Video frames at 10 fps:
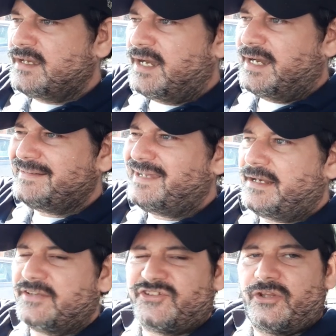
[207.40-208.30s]

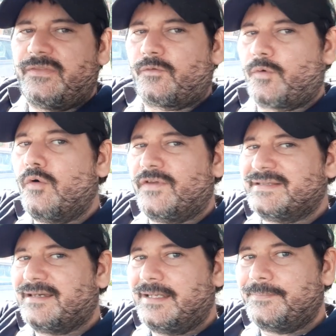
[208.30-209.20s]
Not necessarily the
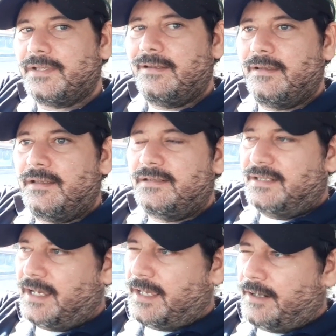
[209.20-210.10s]
roving type.
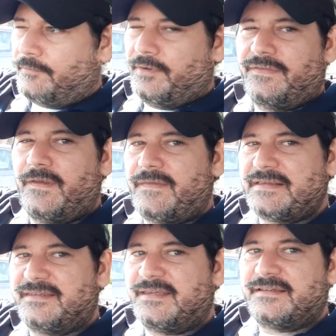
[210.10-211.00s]
I don't really think
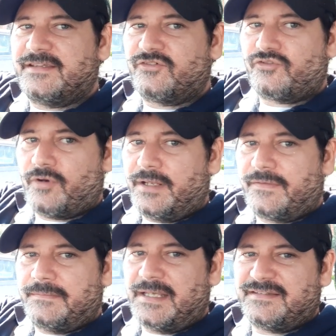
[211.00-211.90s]
that's his strength.
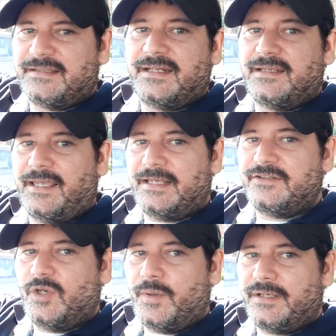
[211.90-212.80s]
I'm not saying that he
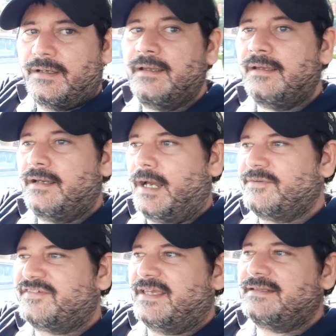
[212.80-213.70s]
can't do it. I'm
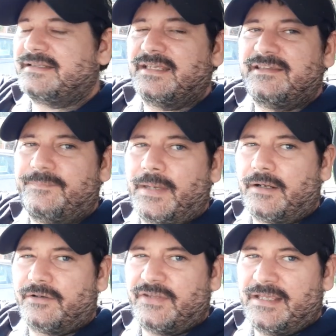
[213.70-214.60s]
just saying that I think he's
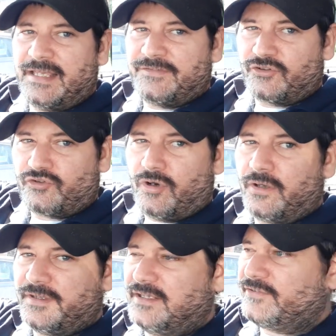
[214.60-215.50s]
better as a
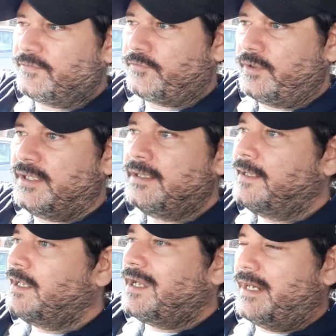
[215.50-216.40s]
strong than as a free.
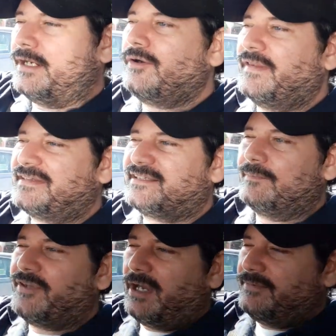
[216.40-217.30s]
And I know that
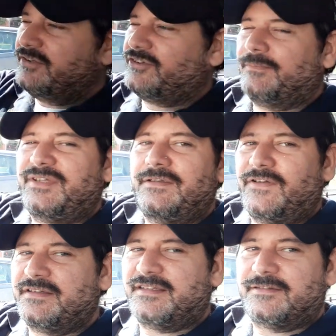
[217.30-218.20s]
sometimes in some
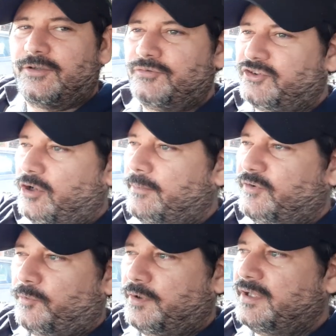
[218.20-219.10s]
defenses, those terms
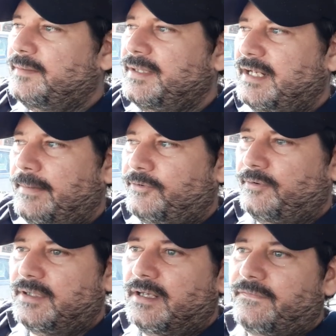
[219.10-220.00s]
really mean
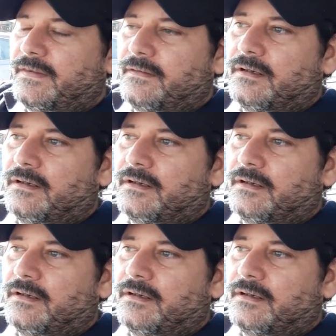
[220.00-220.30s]
absolutely nothing.